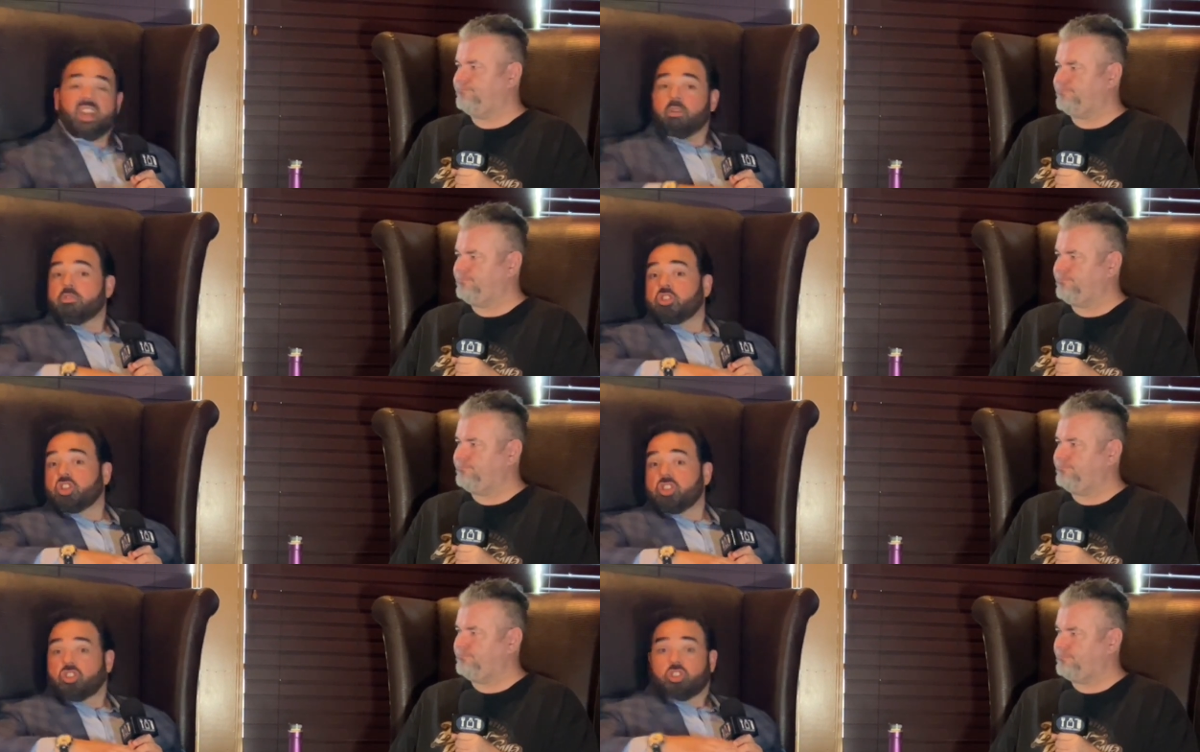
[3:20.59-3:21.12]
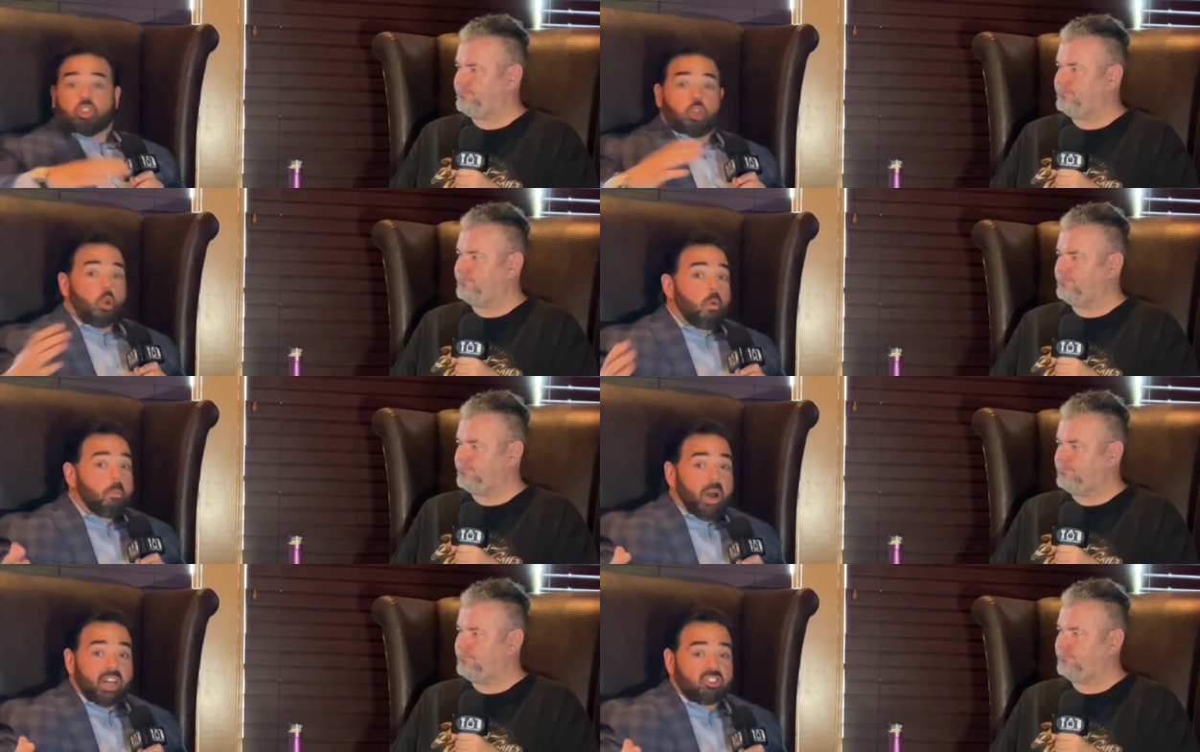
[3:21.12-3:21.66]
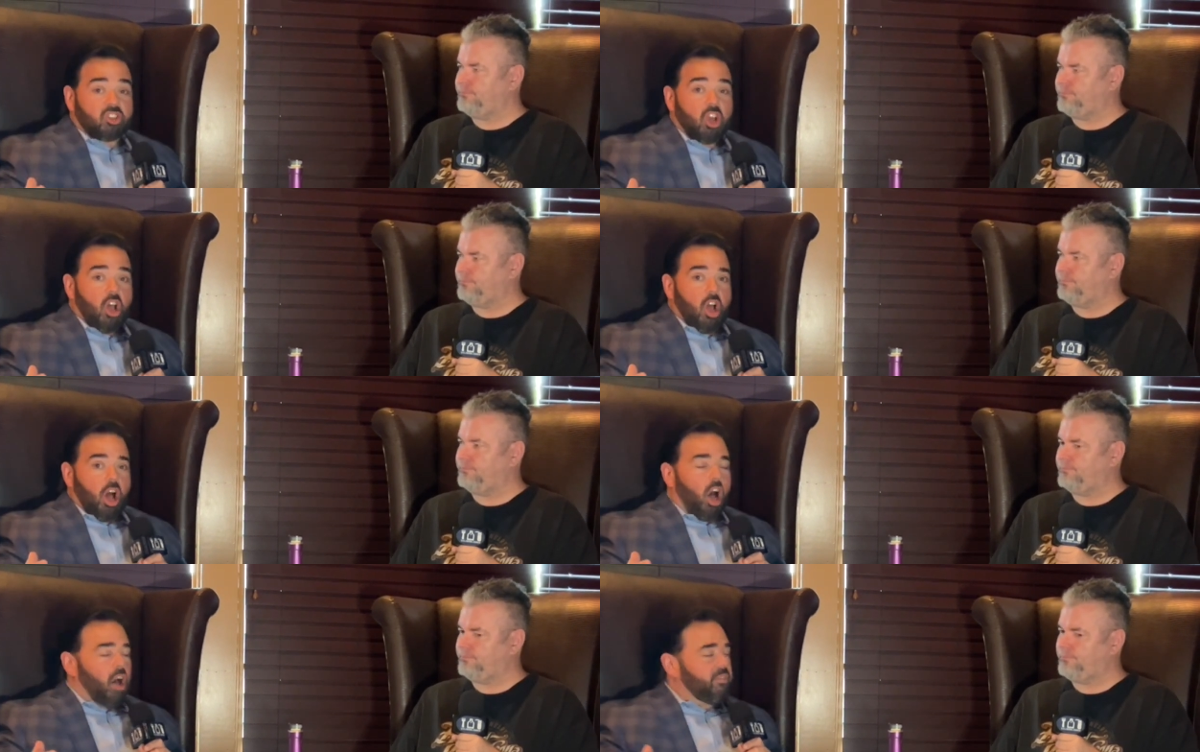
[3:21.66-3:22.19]
Speaker 1: It was just too much
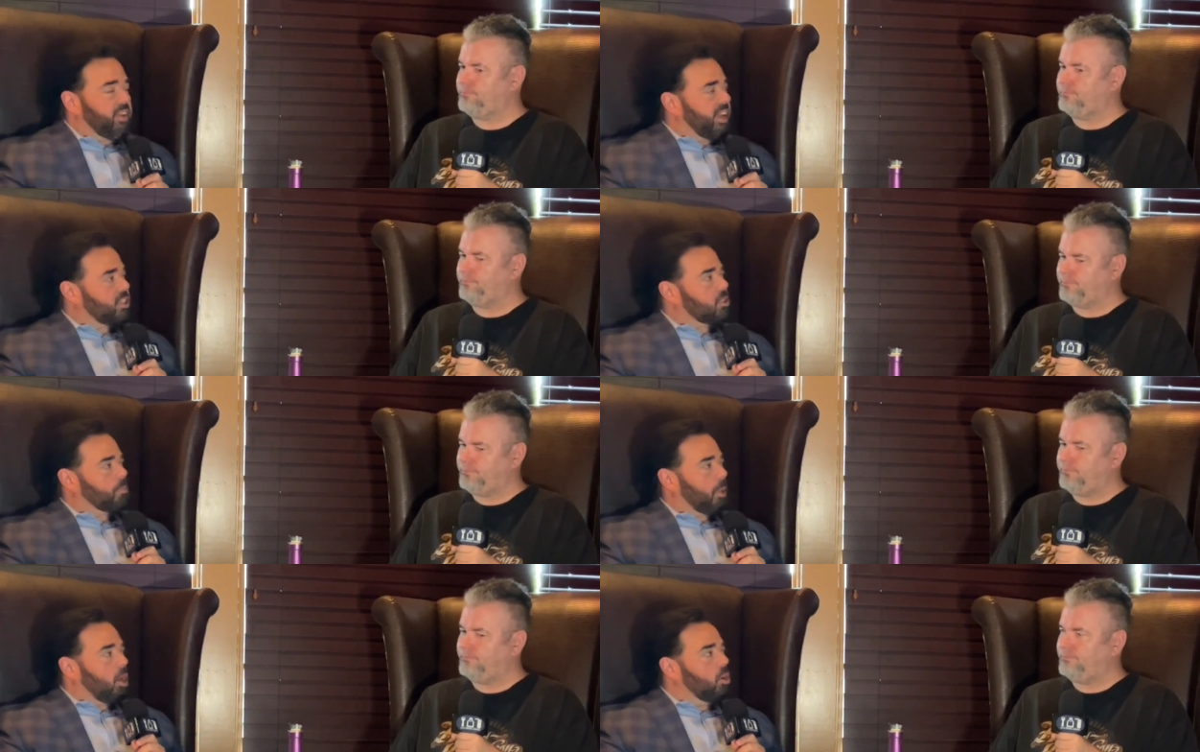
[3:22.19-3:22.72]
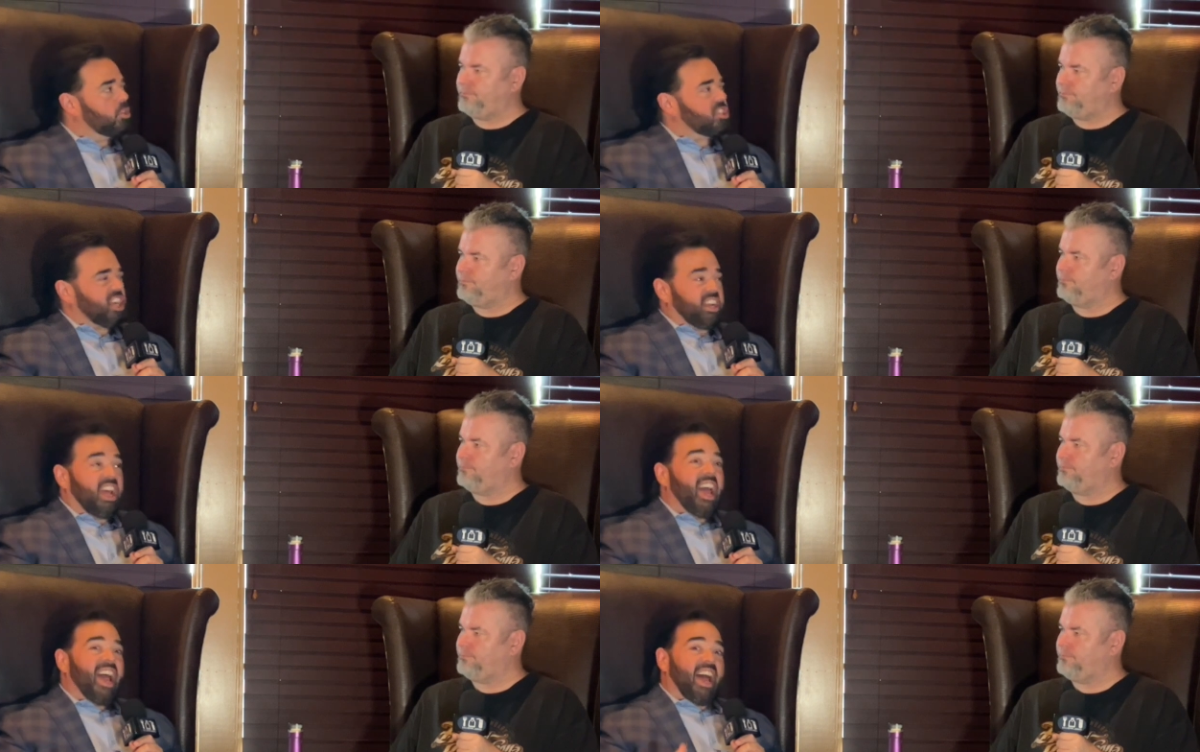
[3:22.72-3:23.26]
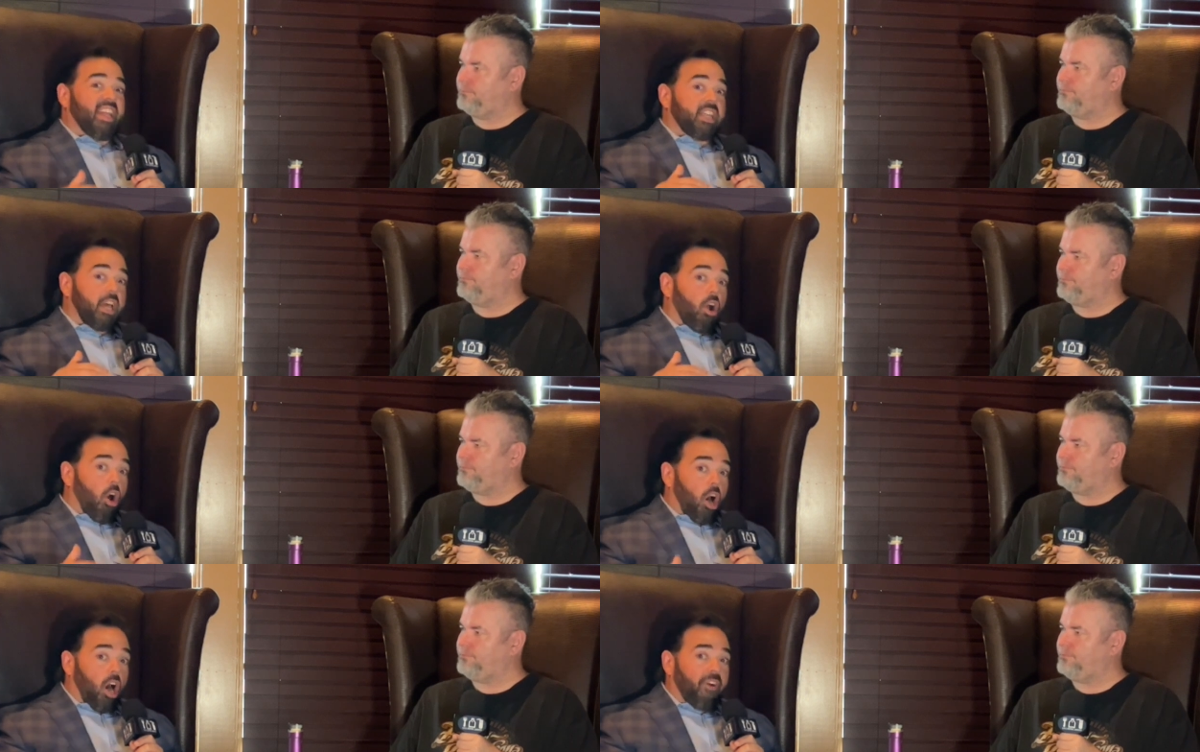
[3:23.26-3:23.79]
of an explosion, and they
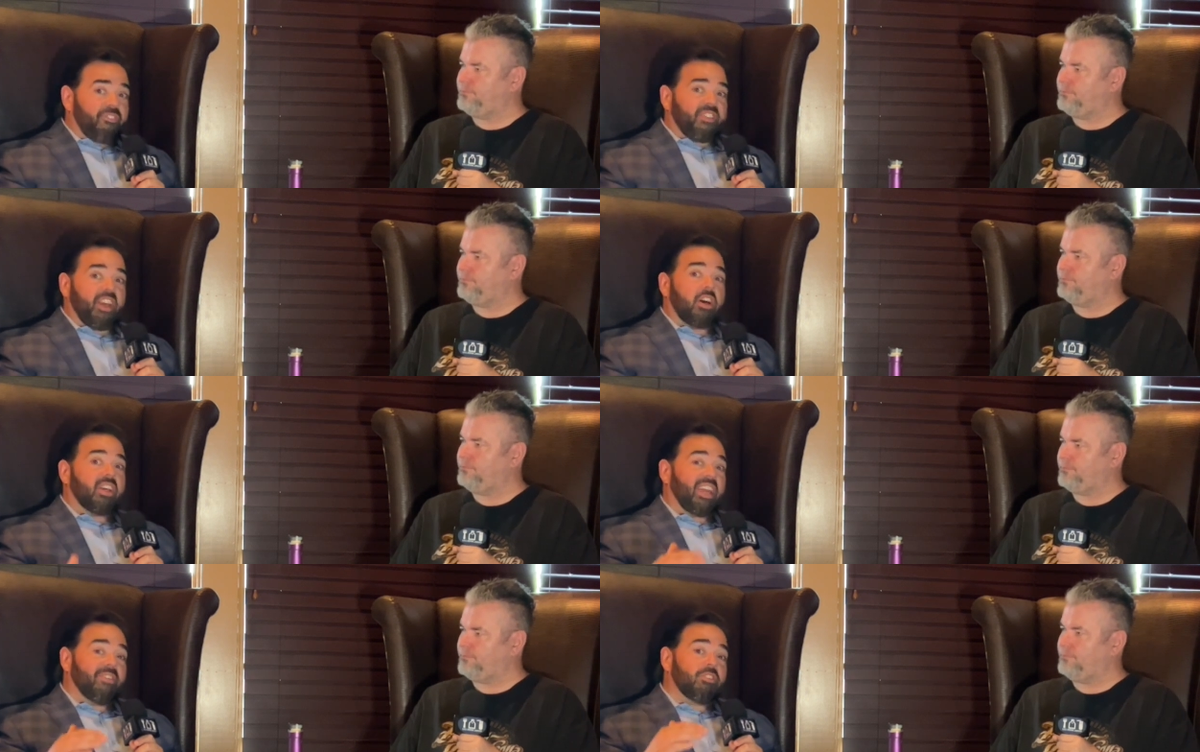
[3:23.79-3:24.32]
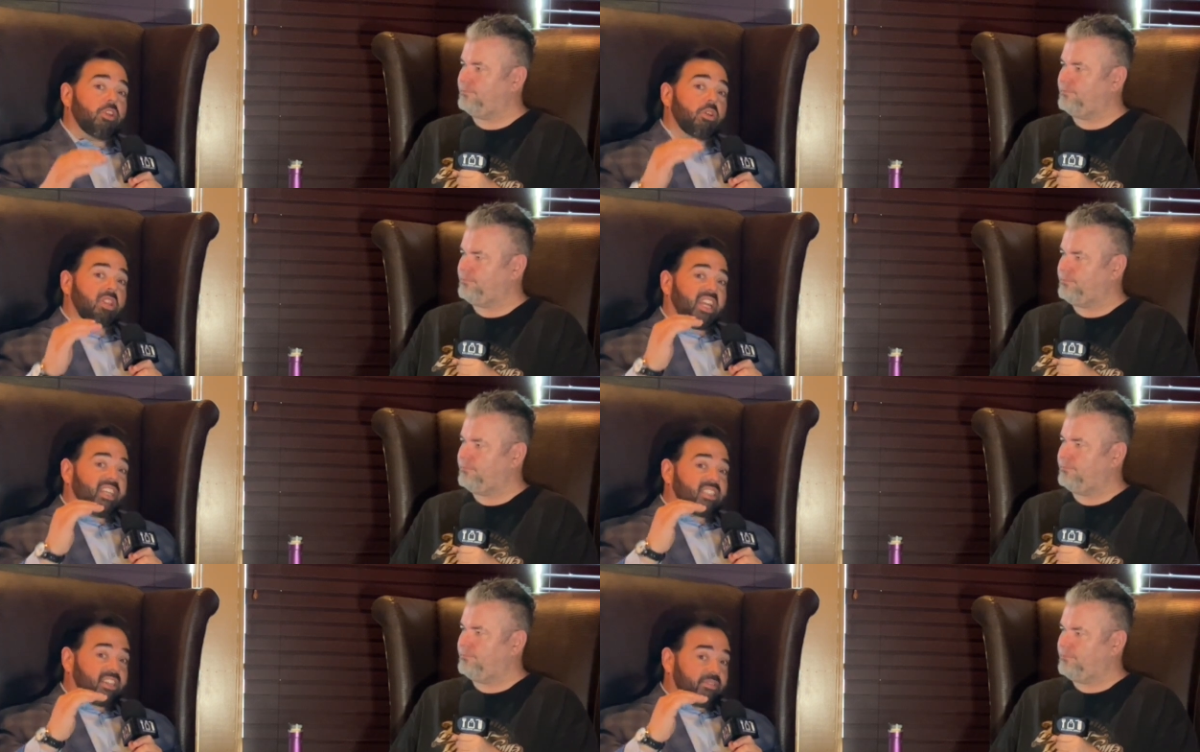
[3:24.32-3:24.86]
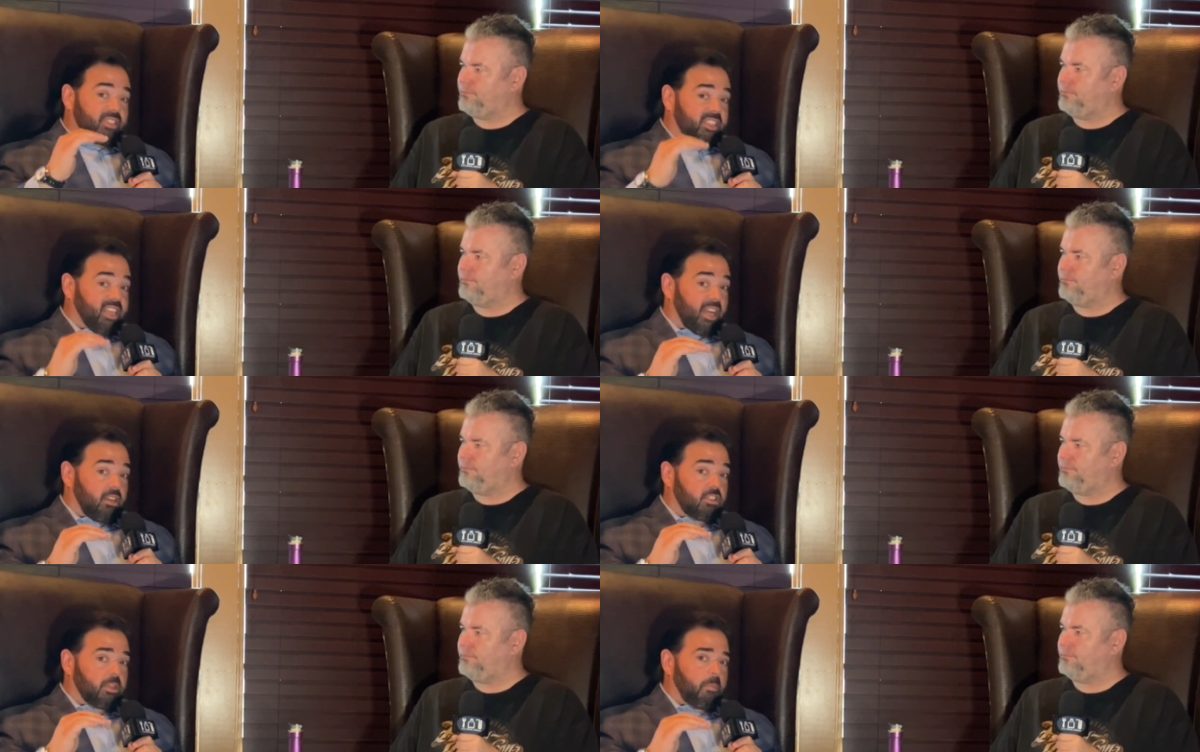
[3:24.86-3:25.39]
all feel, even though things have
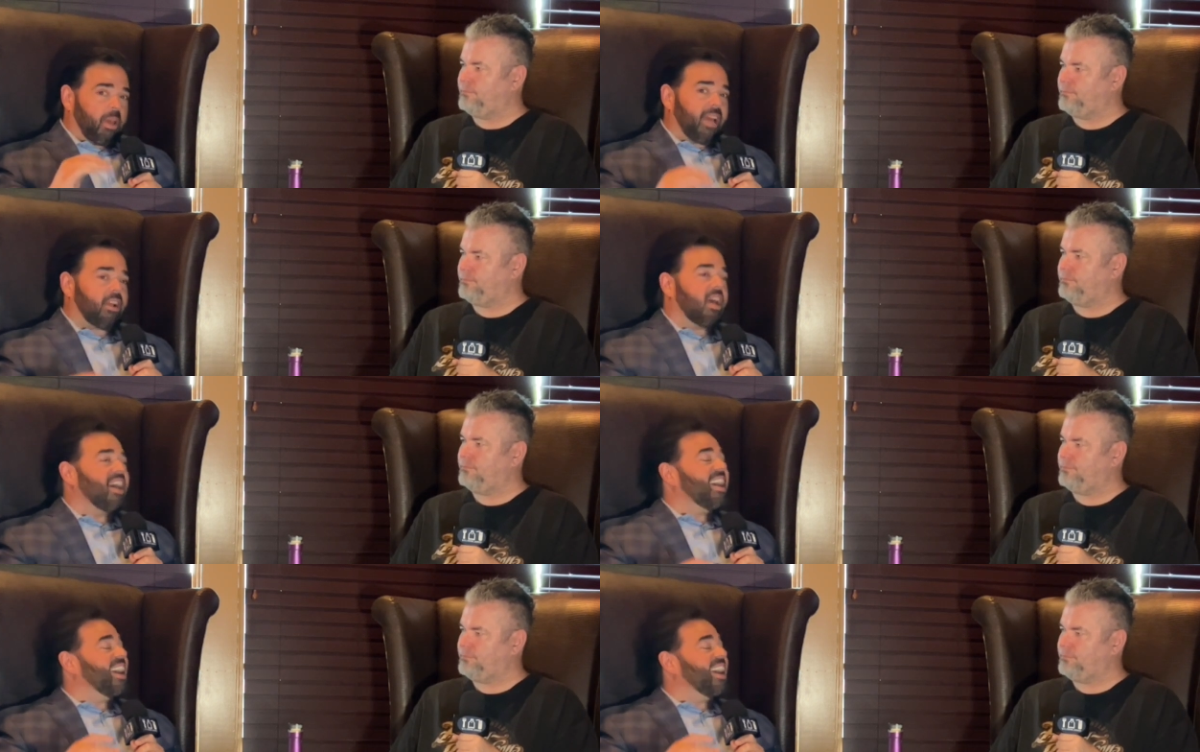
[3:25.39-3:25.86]
settled a bit,